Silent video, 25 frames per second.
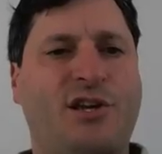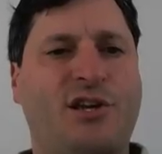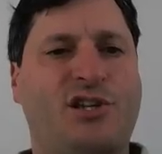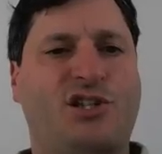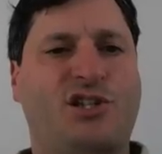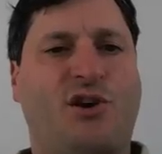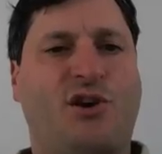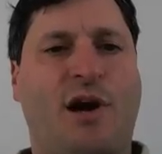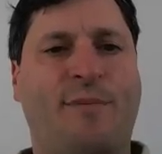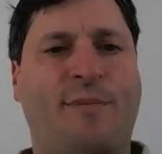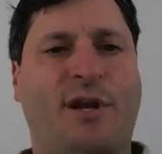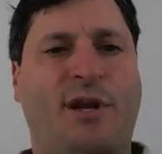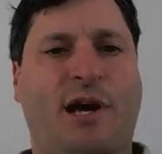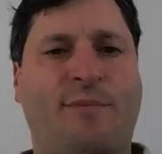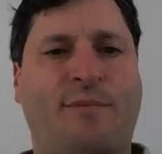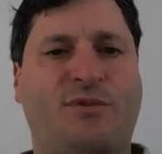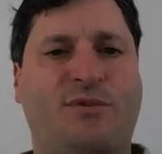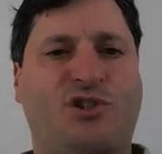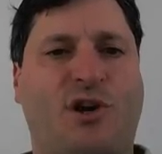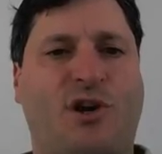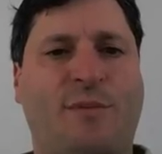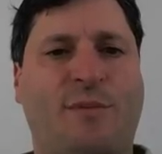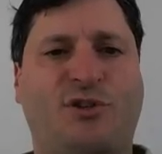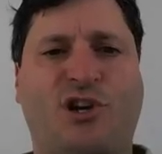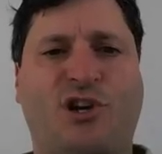So I'm
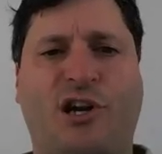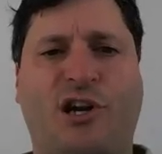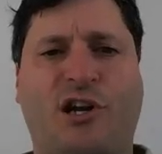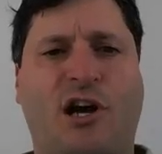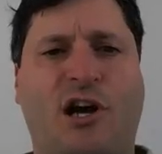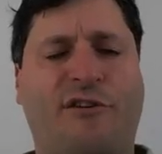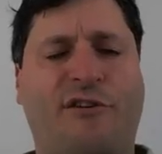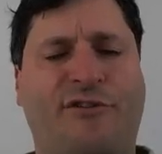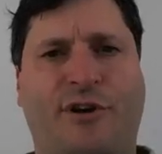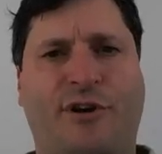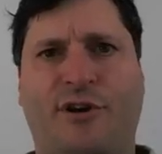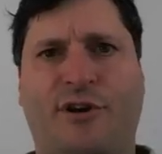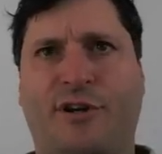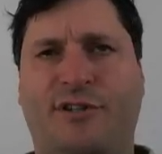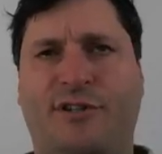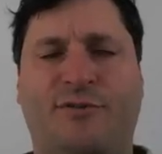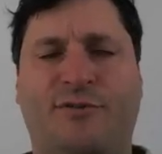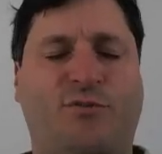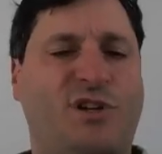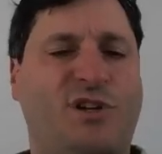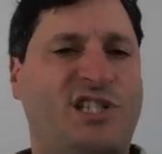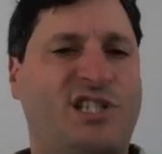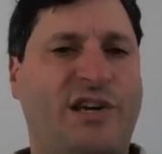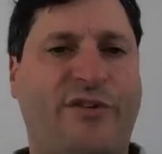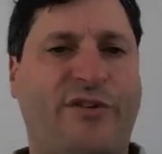starting off here at
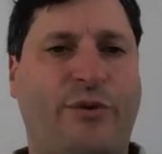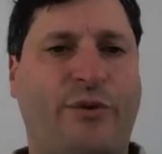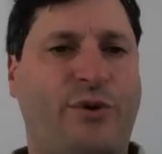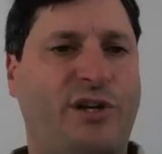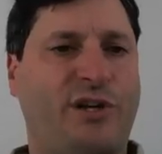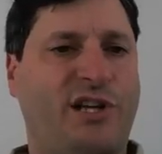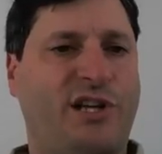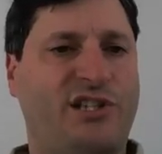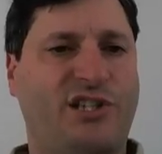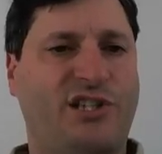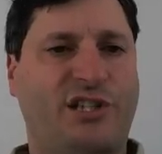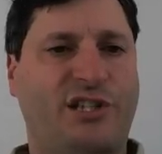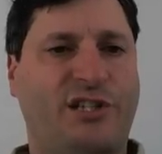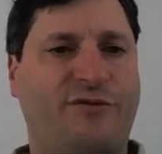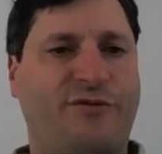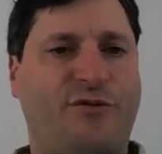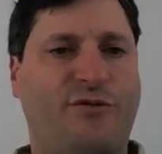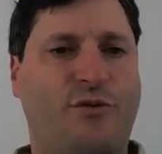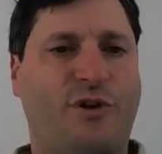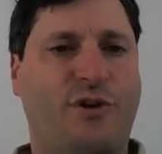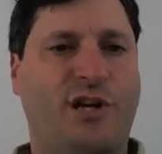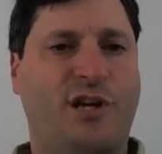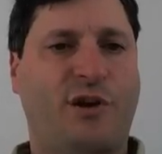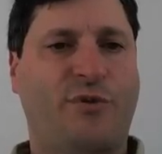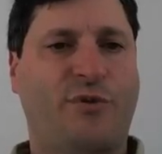
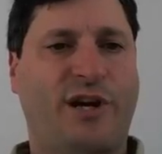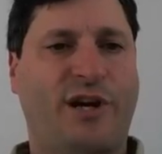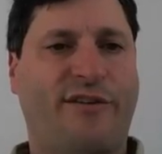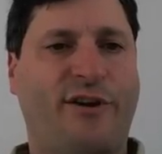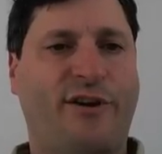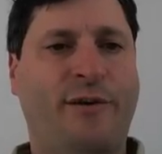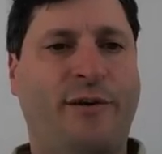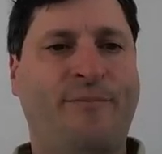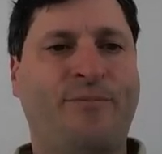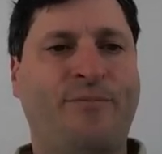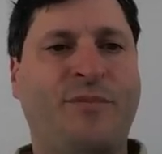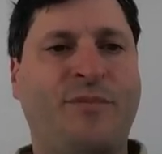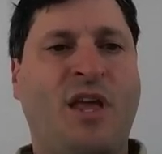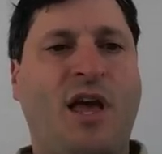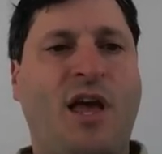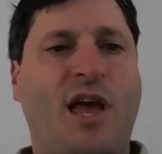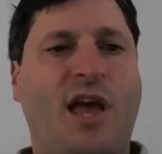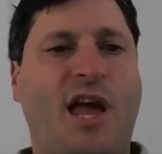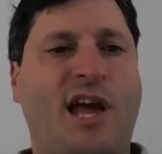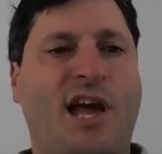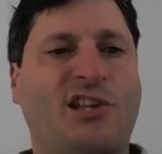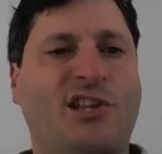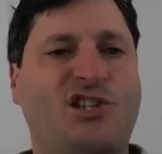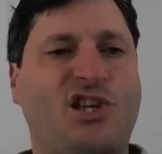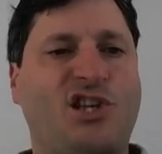171.64. whatever.
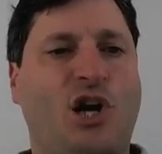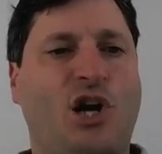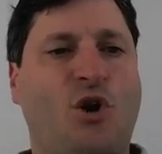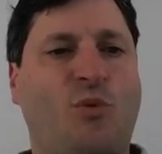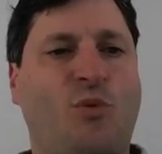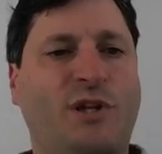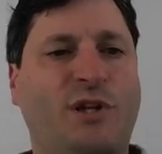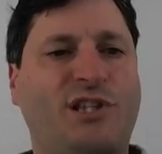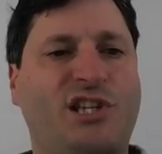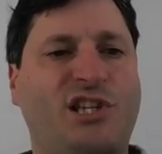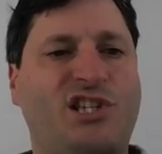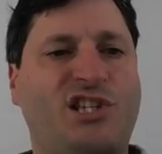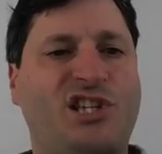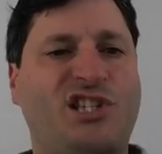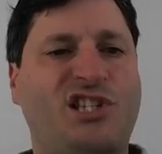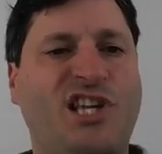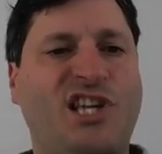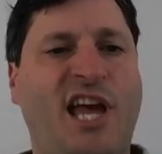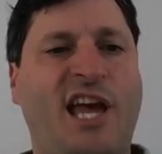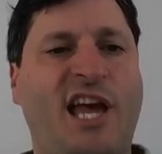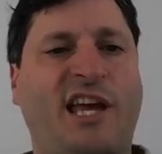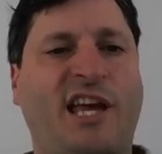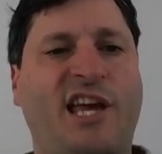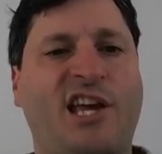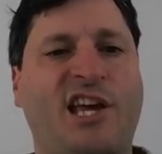And so what this is
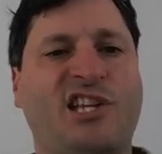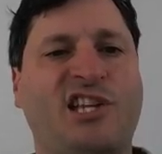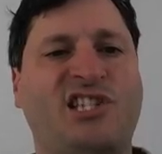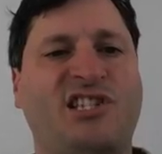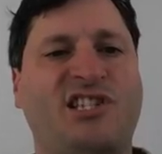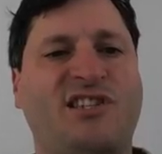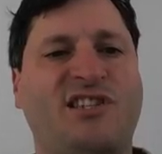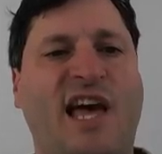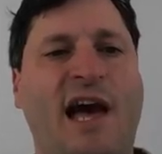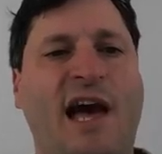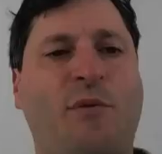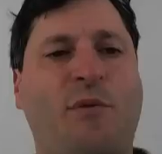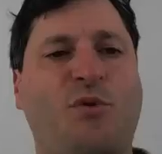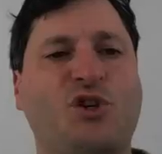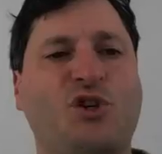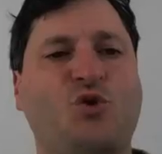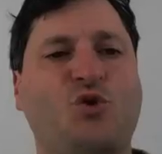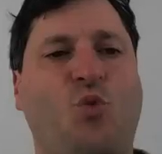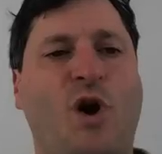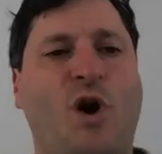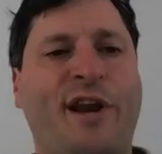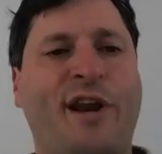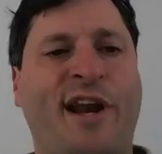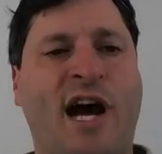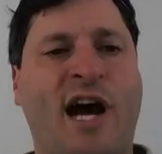saying is that was
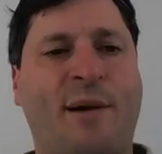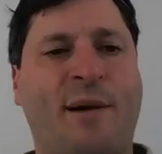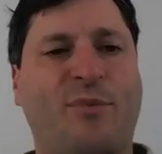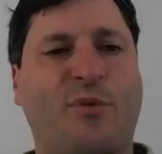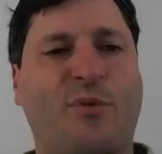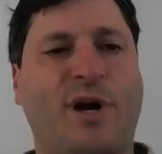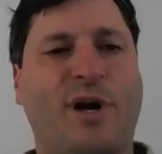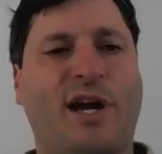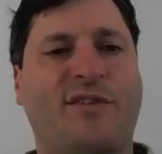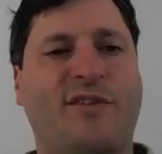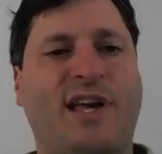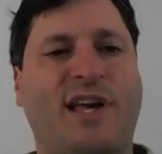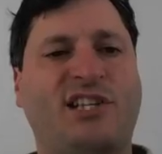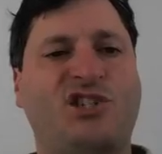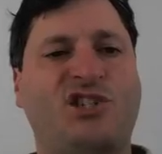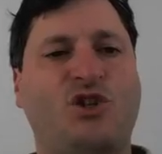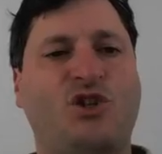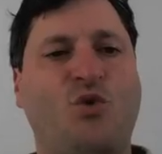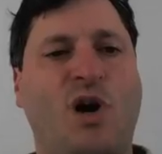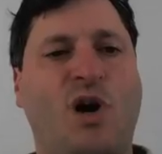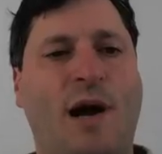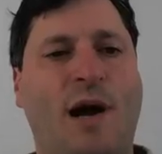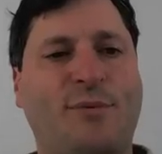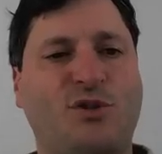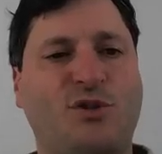1 hop away, that's
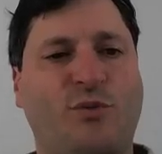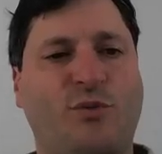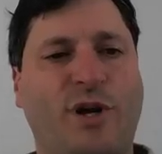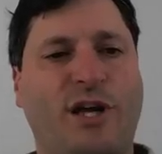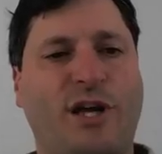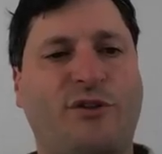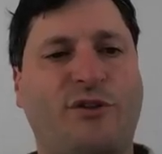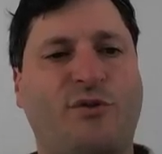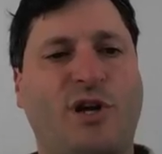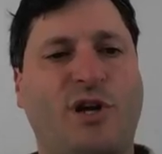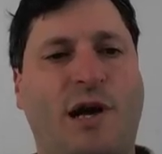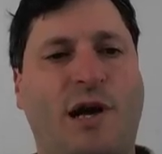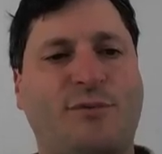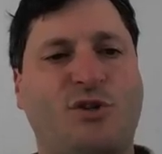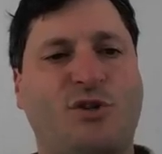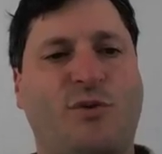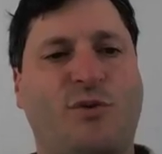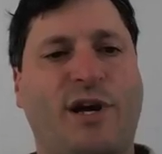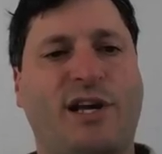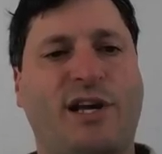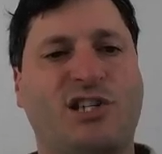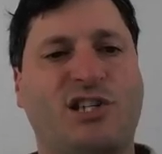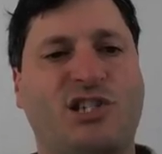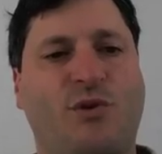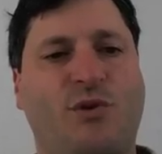2 hops away, 3 hops
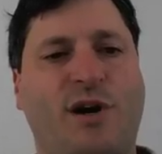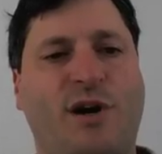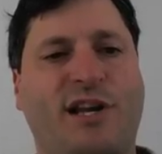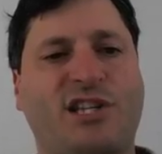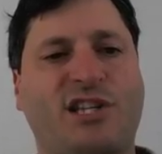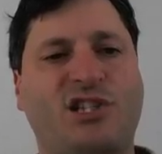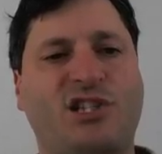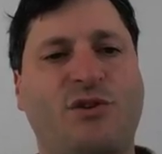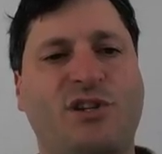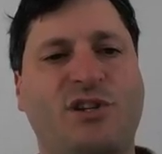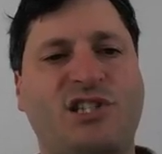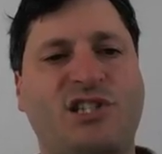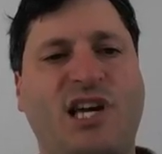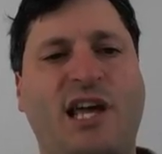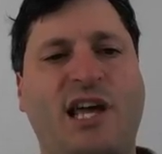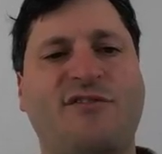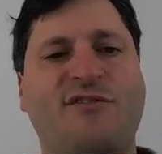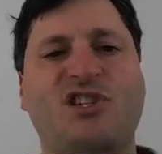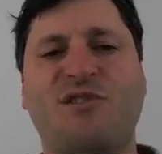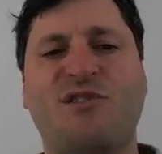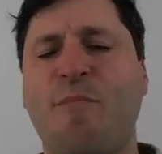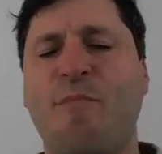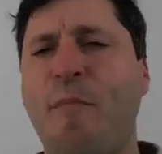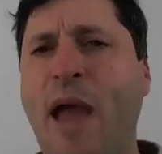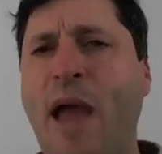away, and so on. And so it's kind of
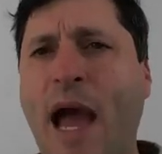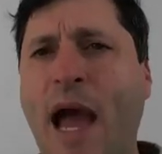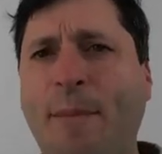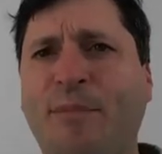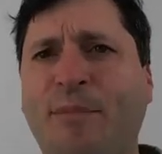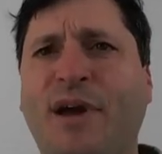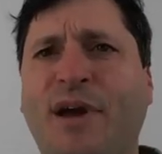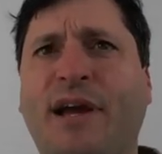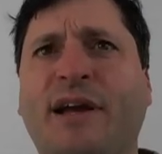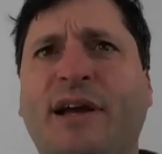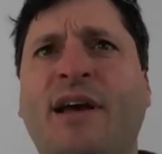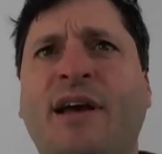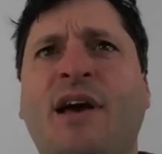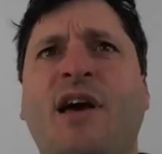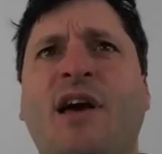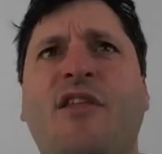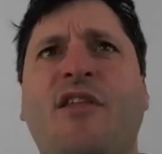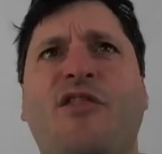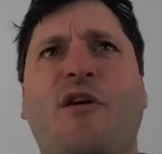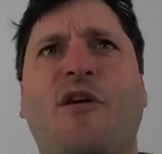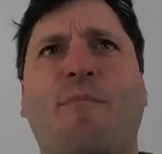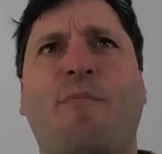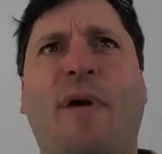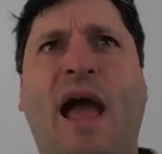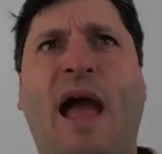just mapping
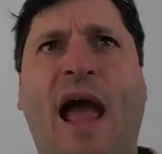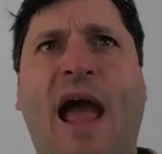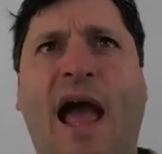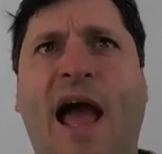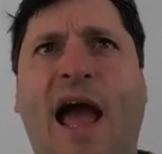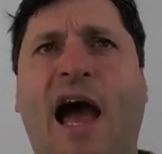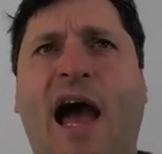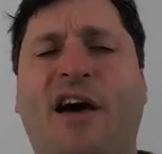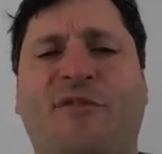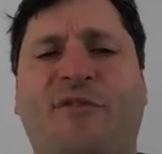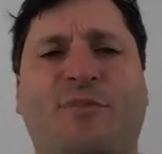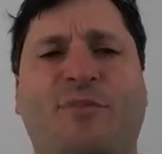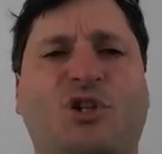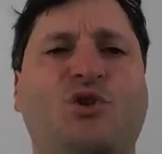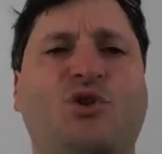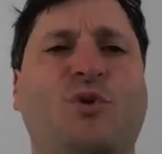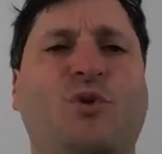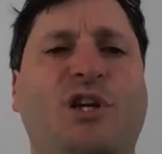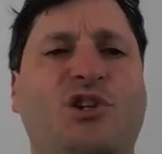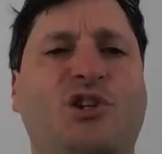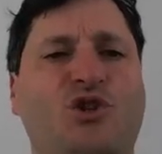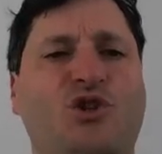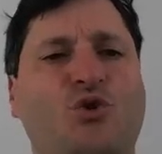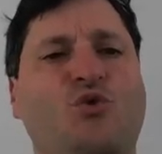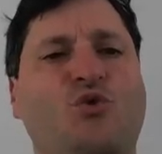the path
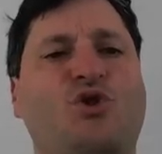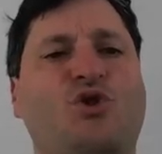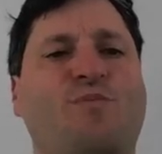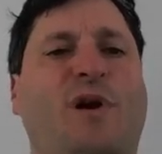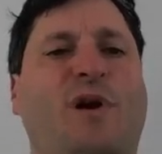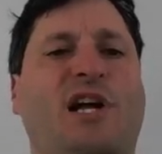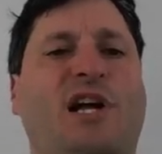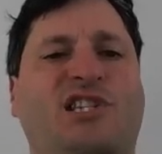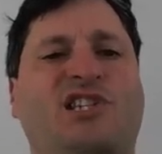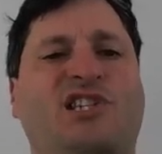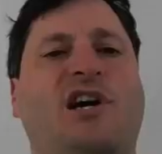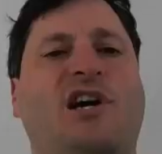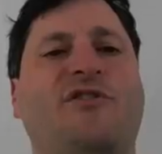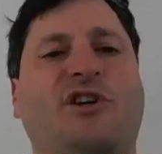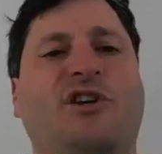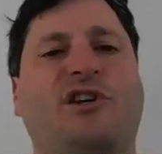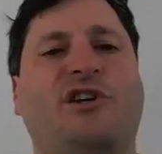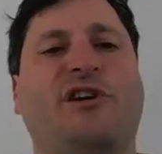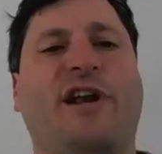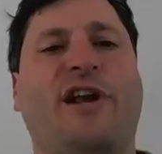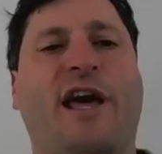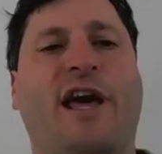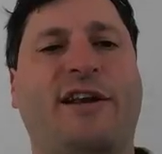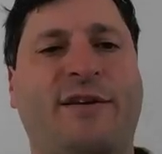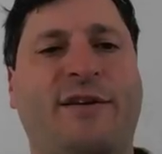between 2 spots on the
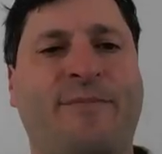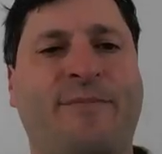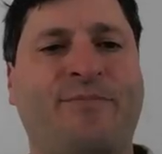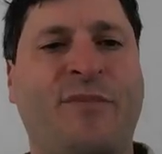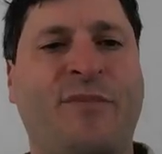internet.